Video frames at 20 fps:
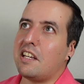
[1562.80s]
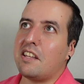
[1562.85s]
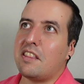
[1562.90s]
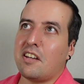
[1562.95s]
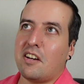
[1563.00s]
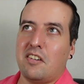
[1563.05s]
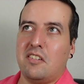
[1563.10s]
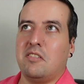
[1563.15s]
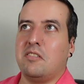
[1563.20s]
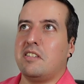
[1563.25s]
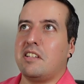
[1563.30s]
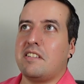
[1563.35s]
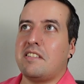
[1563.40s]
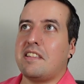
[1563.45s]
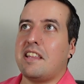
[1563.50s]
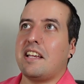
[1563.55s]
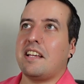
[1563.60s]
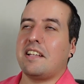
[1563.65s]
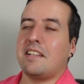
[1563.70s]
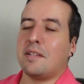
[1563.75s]
the oldest
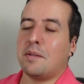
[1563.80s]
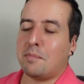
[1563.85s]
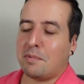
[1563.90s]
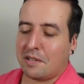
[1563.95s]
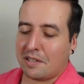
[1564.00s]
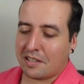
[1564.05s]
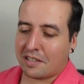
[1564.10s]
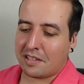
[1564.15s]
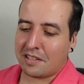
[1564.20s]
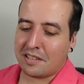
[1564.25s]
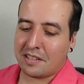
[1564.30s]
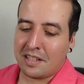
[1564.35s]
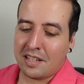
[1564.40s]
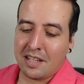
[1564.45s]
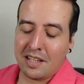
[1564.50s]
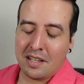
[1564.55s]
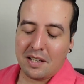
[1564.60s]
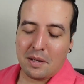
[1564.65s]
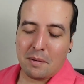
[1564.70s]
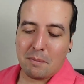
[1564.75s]
thing in the book.
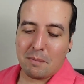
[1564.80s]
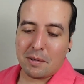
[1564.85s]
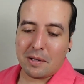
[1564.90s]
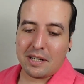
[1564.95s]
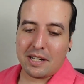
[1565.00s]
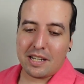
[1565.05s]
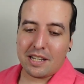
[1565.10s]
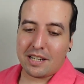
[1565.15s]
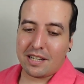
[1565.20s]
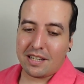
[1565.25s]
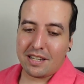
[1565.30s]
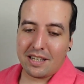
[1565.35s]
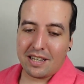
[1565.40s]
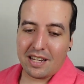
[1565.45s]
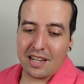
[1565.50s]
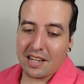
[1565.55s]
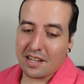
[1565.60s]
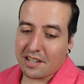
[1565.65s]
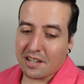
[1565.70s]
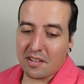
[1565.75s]
But
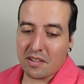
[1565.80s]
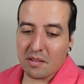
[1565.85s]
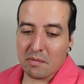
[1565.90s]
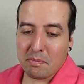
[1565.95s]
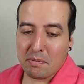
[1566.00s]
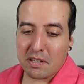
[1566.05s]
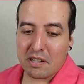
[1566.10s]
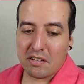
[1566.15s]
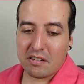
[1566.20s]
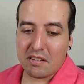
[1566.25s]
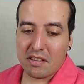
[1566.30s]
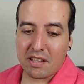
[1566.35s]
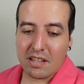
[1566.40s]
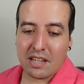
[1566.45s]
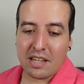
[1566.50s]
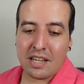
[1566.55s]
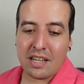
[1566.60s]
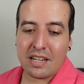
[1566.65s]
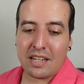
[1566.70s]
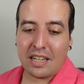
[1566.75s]
it does appear
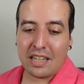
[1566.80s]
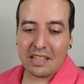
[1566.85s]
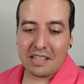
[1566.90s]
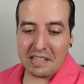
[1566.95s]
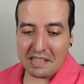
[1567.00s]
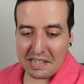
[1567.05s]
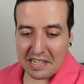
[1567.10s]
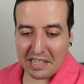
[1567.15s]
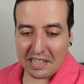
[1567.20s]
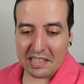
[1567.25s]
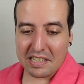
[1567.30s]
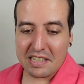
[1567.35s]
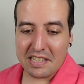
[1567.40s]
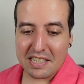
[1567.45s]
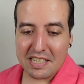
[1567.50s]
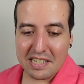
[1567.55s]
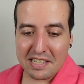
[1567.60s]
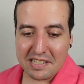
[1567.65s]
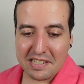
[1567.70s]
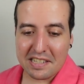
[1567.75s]
that listing
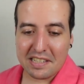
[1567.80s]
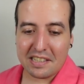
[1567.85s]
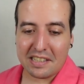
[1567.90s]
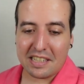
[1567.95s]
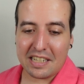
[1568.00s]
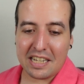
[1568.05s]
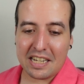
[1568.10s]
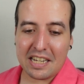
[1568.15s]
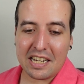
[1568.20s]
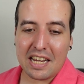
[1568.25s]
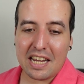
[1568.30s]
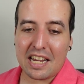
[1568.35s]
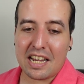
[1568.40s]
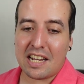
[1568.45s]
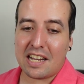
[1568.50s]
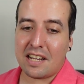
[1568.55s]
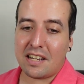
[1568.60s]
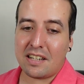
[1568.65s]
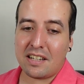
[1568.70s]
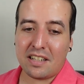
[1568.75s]
consistently
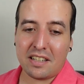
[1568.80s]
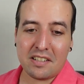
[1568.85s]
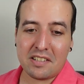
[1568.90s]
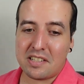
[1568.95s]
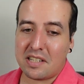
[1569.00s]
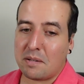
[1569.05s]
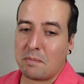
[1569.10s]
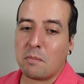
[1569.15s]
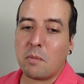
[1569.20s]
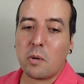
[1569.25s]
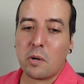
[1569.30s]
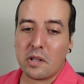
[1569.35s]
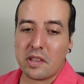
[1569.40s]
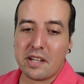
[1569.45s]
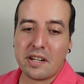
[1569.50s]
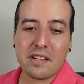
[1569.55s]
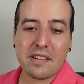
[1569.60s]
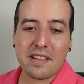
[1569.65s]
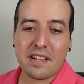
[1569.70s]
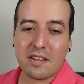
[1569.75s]
and listing more
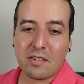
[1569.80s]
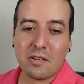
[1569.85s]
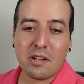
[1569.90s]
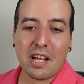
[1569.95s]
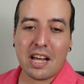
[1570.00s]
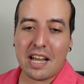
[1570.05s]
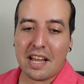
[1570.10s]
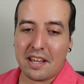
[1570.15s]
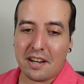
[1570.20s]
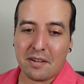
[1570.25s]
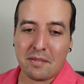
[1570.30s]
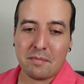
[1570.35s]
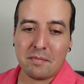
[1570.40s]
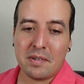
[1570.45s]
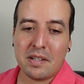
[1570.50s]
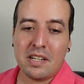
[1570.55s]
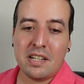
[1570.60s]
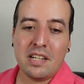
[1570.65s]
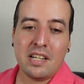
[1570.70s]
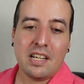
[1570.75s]
than a single item
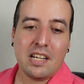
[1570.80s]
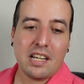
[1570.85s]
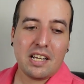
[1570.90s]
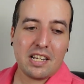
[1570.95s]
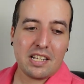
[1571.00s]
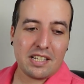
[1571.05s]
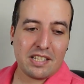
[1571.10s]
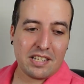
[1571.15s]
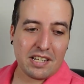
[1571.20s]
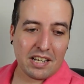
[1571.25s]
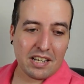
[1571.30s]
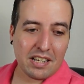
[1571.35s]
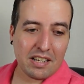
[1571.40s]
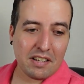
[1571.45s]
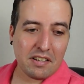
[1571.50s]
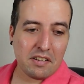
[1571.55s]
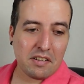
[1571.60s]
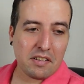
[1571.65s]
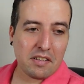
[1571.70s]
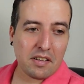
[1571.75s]

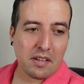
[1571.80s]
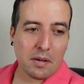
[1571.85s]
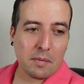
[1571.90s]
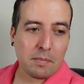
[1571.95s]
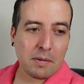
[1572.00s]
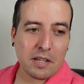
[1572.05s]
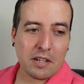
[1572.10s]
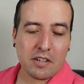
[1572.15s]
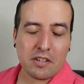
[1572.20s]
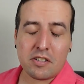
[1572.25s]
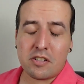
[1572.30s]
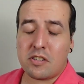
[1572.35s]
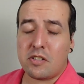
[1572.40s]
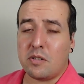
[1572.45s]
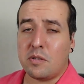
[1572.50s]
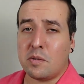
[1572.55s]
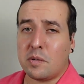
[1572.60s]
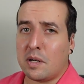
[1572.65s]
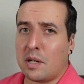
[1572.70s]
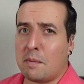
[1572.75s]
does appear
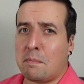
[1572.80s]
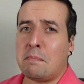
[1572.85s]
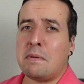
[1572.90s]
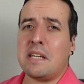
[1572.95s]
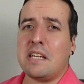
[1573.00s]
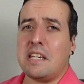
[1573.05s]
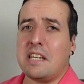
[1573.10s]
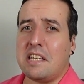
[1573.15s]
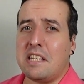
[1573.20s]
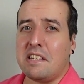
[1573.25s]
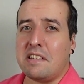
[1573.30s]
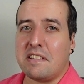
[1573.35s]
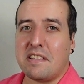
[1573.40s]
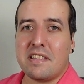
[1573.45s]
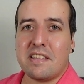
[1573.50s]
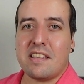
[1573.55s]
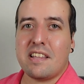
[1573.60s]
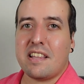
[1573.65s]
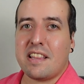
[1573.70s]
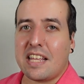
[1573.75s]
to
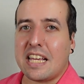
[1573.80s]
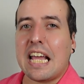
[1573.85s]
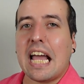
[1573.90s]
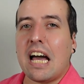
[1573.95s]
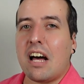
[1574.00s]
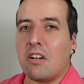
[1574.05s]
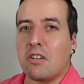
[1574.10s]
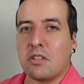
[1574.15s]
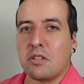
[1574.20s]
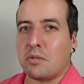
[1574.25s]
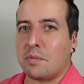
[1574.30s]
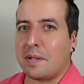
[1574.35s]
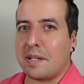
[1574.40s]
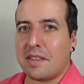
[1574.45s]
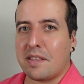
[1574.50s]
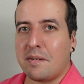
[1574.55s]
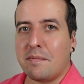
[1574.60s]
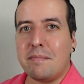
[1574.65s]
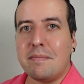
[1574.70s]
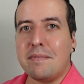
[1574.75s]
appease the
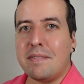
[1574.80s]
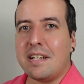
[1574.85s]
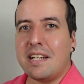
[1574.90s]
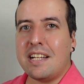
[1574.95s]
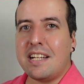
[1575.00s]
algorithm.